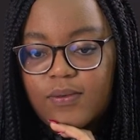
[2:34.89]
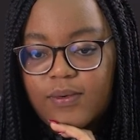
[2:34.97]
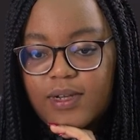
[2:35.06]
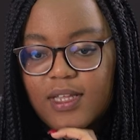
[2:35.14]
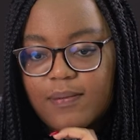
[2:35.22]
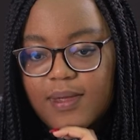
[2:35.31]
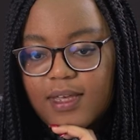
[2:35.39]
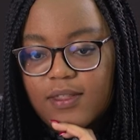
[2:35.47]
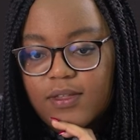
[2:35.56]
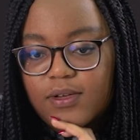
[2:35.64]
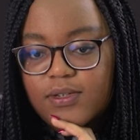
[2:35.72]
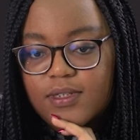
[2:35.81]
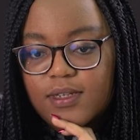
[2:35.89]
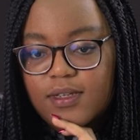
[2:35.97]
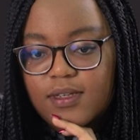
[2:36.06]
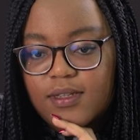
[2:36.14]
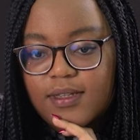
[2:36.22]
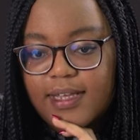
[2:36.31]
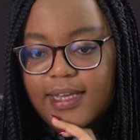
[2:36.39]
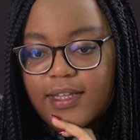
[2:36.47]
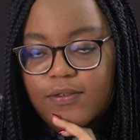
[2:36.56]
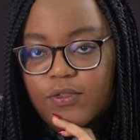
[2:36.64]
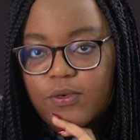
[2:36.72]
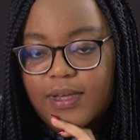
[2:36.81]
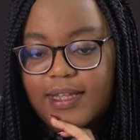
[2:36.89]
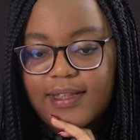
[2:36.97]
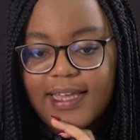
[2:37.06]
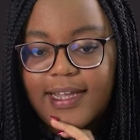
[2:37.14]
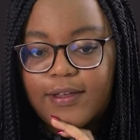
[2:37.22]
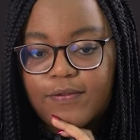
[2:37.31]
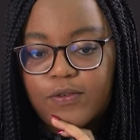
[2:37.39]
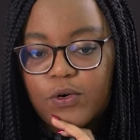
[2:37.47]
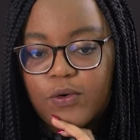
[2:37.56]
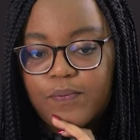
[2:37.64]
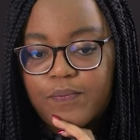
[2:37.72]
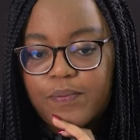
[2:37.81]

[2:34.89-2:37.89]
we're going to make those negative 3 and negative 4.